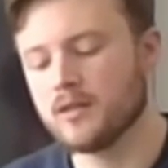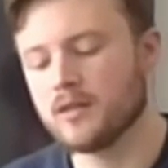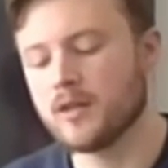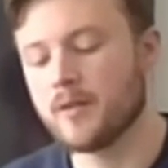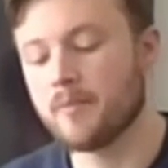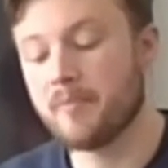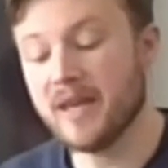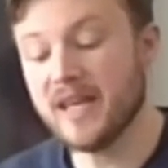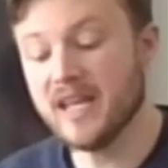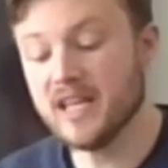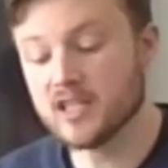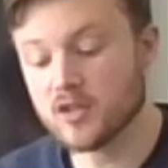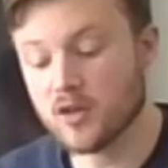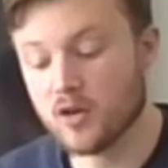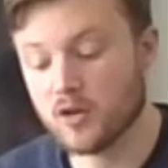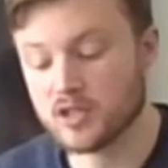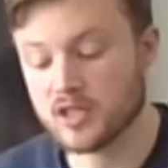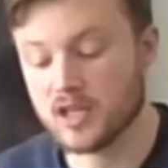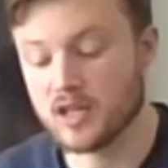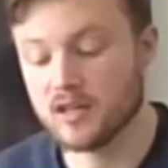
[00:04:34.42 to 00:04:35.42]
The biggest
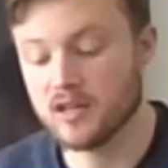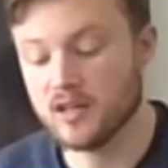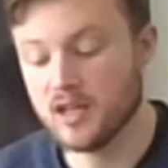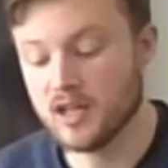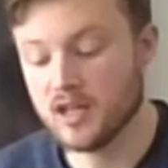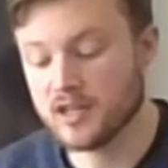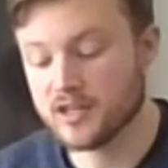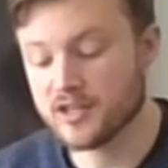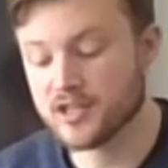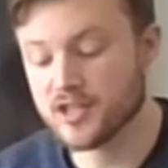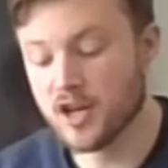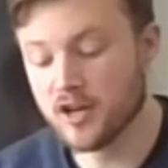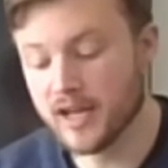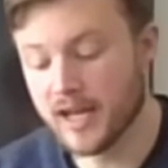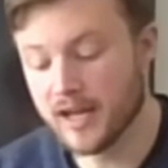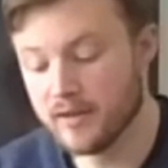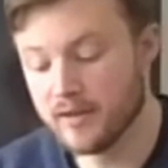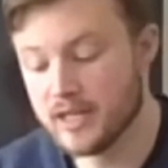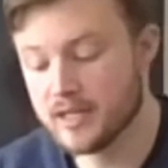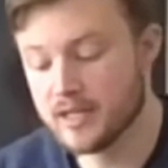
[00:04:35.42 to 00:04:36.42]
otter stuck
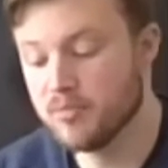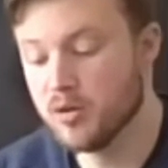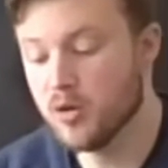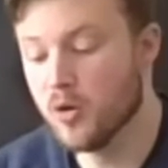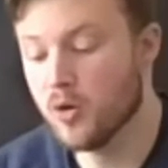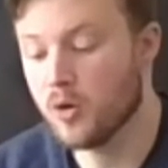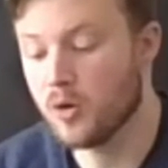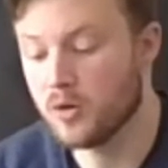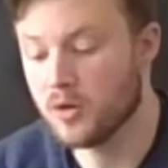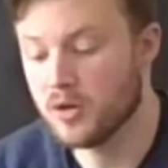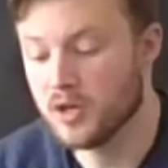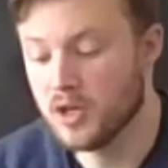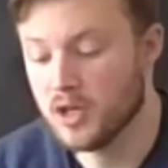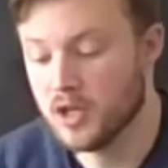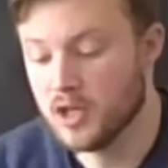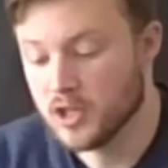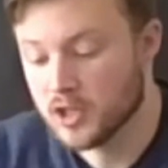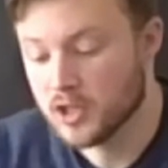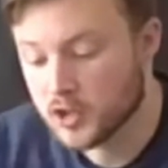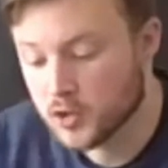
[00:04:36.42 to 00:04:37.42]
out his paw,
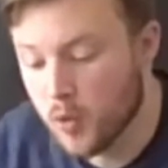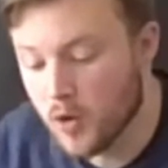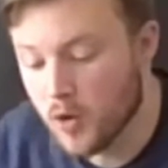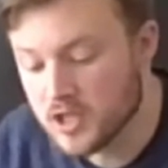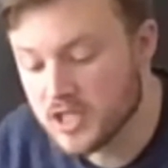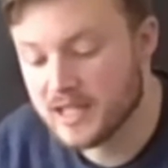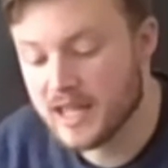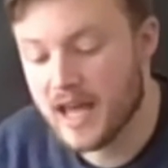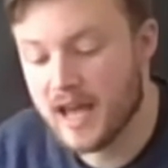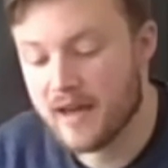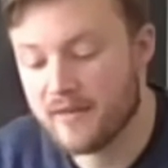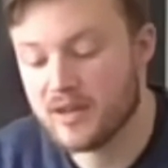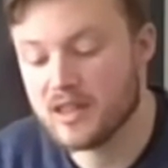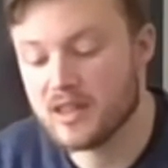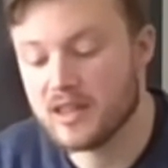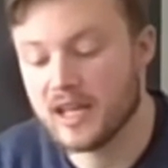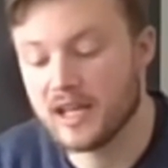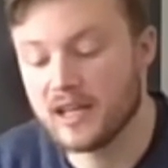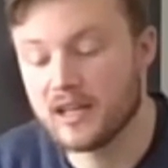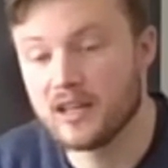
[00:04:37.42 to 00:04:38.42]
swatted the heavy
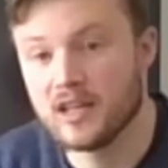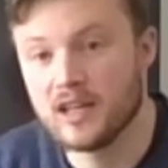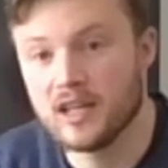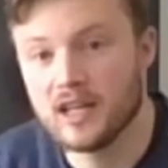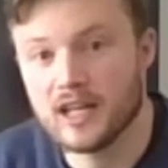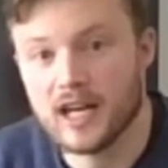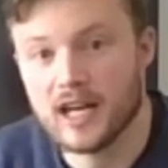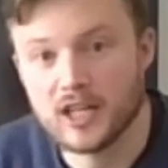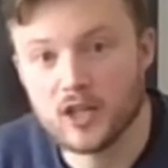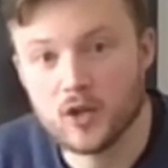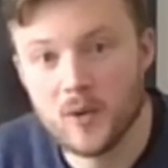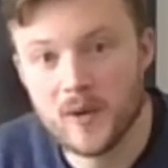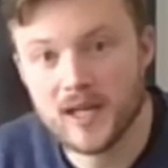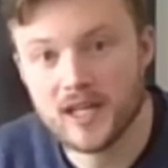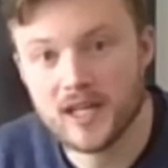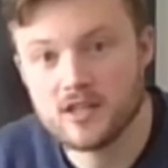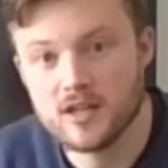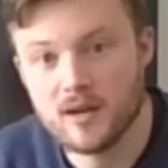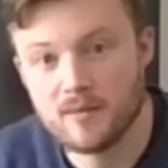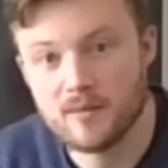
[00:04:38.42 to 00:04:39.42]
thing, and quickly
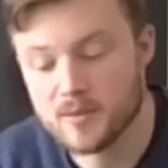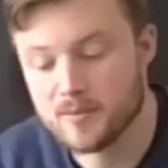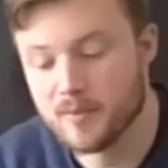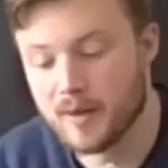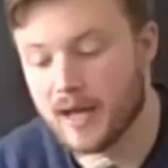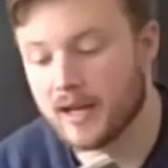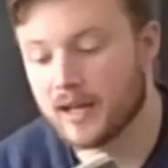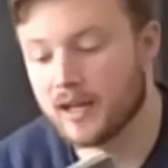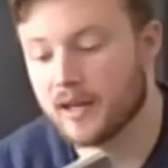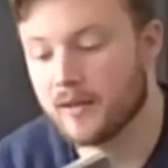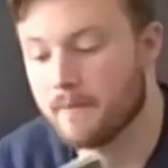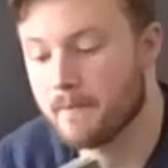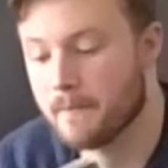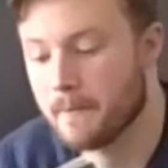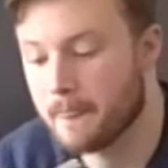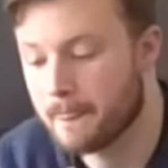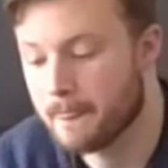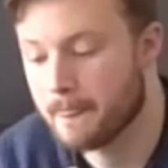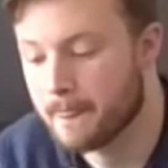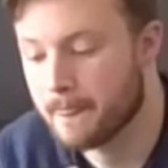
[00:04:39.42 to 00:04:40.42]
jumped back.
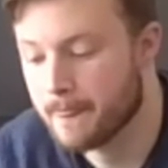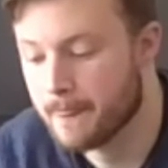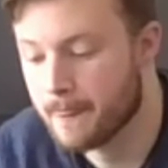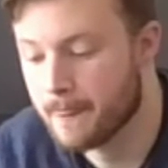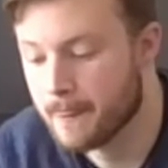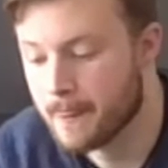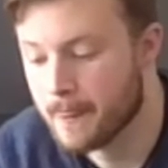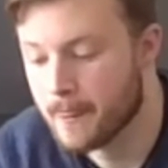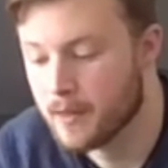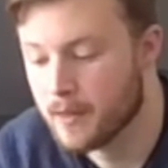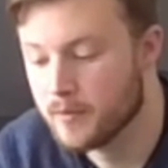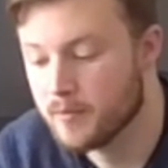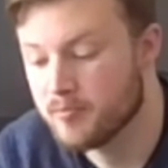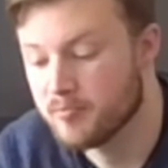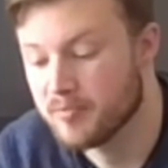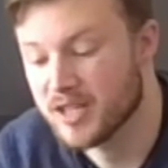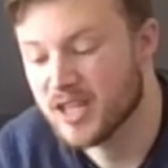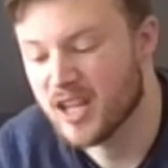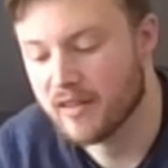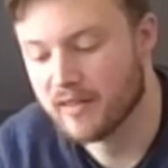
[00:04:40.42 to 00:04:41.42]

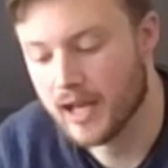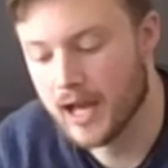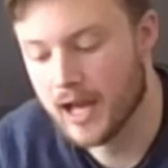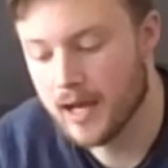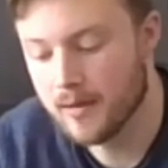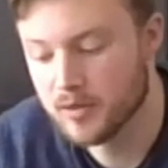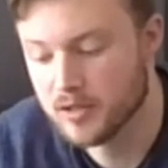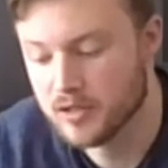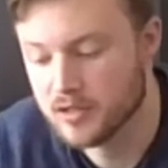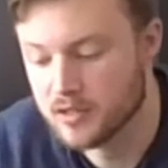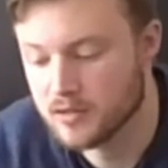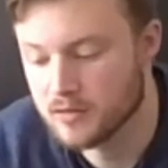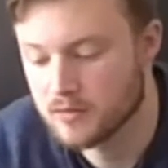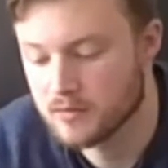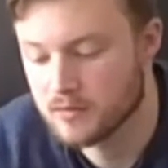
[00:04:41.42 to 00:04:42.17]
But nothing happened.